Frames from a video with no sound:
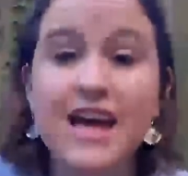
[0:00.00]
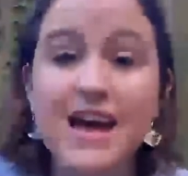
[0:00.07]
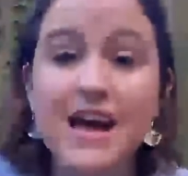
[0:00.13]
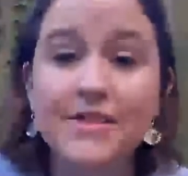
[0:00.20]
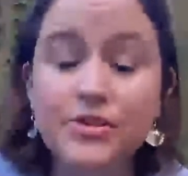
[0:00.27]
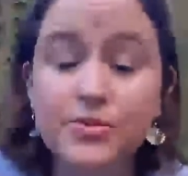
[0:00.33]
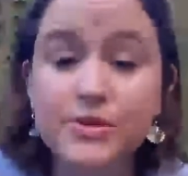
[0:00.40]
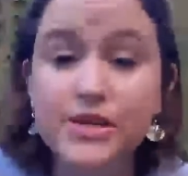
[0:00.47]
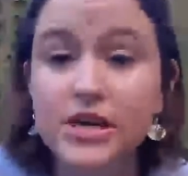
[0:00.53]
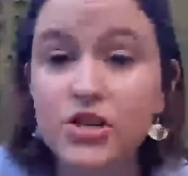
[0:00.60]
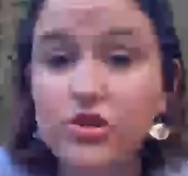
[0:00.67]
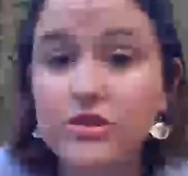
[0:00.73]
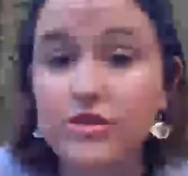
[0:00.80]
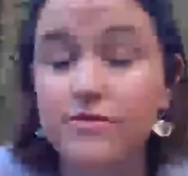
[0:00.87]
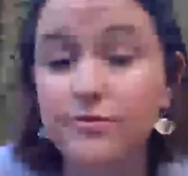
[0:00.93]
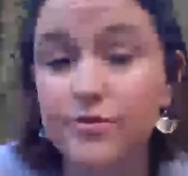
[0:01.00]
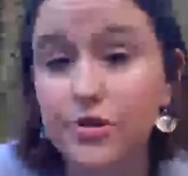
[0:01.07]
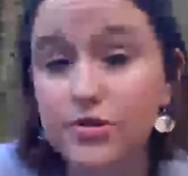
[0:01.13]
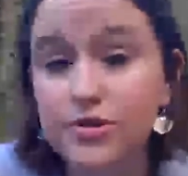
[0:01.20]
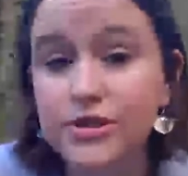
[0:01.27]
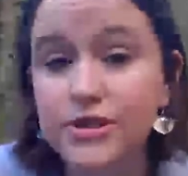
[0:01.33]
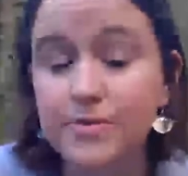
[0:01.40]
And this was actually the
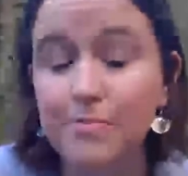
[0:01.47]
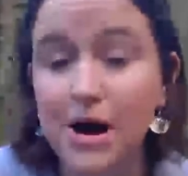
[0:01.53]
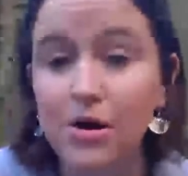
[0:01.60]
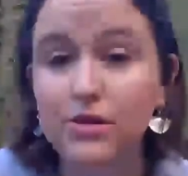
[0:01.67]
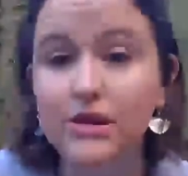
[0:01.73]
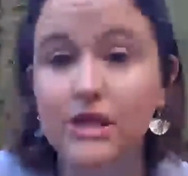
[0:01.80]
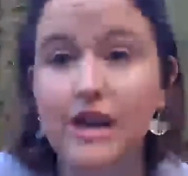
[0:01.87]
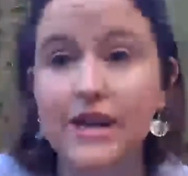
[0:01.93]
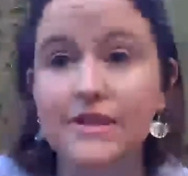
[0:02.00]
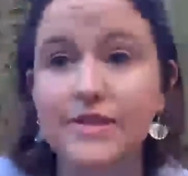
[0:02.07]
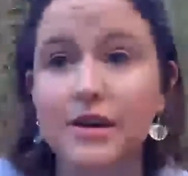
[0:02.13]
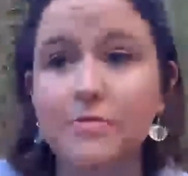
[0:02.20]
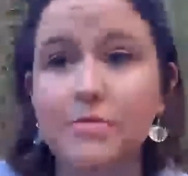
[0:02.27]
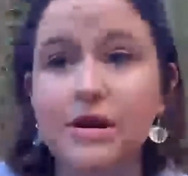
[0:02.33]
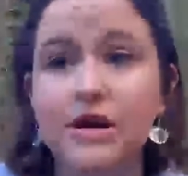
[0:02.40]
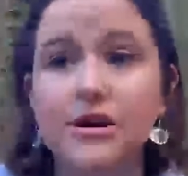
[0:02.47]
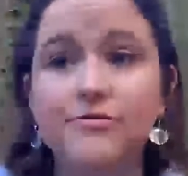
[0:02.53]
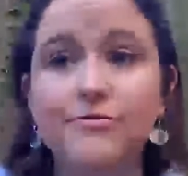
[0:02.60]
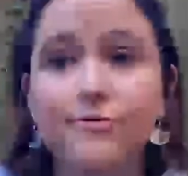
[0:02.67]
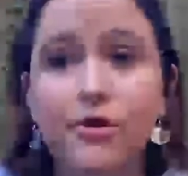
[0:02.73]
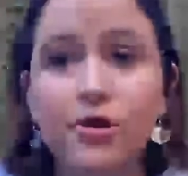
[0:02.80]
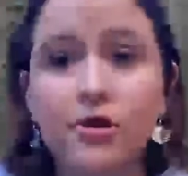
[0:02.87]
first mountain lion that had been
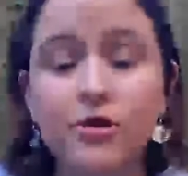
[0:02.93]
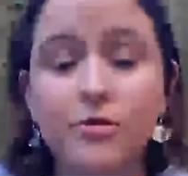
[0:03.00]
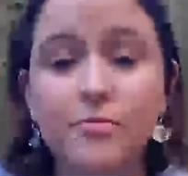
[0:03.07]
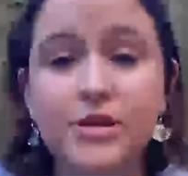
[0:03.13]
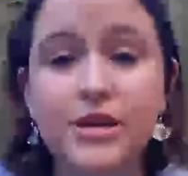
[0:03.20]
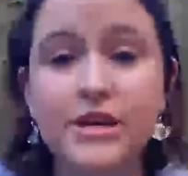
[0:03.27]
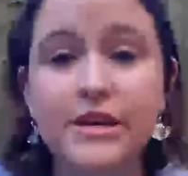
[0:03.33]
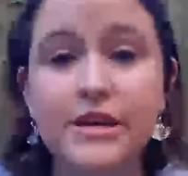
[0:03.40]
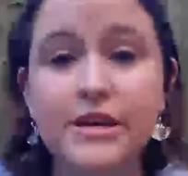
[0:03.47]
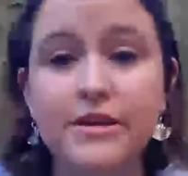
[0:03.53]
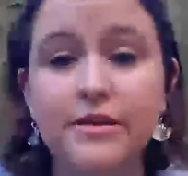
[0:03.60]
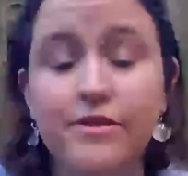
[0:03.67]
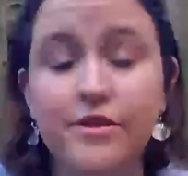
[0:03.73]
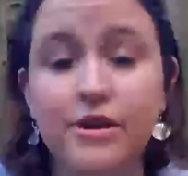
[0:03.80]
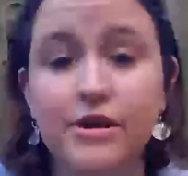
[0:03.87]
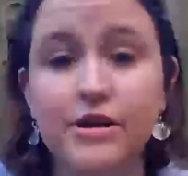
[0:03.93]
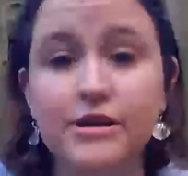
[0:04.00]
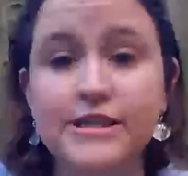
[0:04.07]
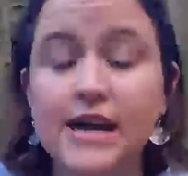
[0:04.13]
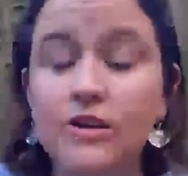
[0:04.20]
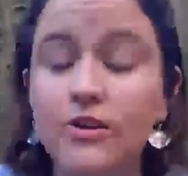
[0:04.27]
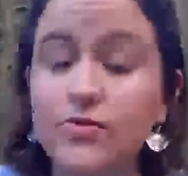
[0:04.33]
confirmed in the
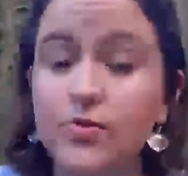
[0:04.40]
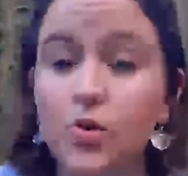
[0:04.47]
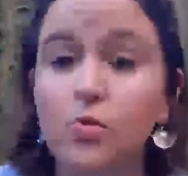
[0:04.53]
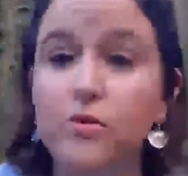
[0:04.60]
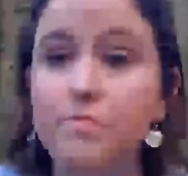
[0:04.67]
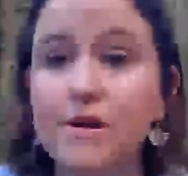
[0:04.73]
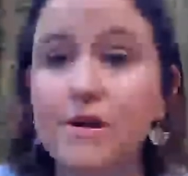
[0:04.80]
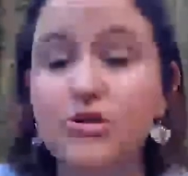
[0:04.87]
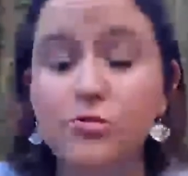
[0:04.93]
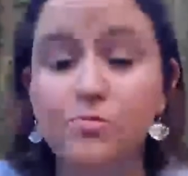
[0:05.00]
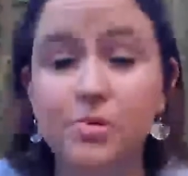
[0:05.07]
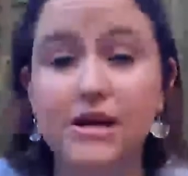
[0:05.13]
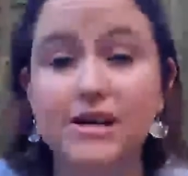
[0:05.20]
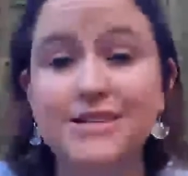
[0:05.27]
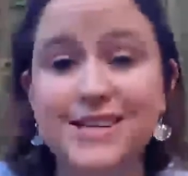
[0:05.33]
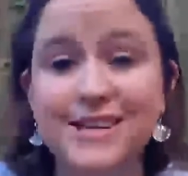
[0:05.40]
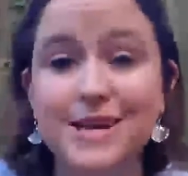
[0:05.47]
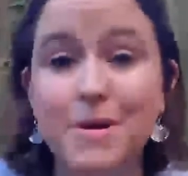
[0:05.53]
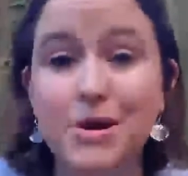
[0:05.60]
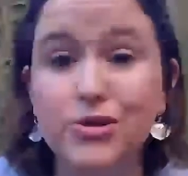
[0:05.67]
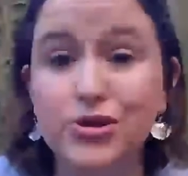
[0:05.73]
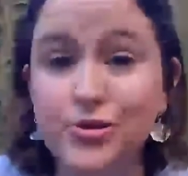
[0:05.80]
Dallas-Fort Worth Metroplex in
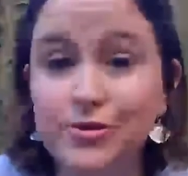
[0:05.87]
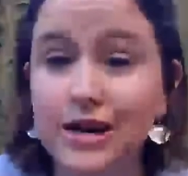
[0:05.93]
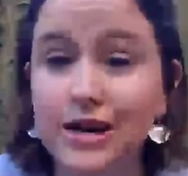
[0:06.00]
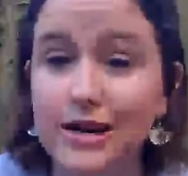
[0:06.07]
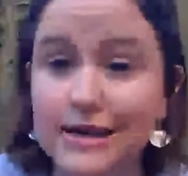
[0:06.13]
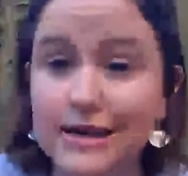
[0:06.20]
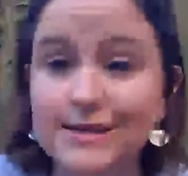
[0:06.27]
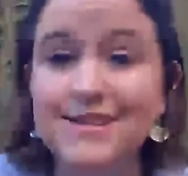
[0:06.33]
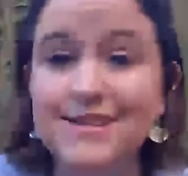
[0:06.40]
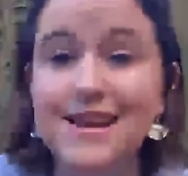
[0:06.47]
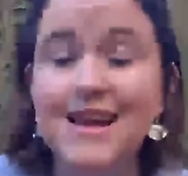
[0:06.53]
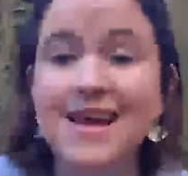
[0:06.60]
about 2 decades.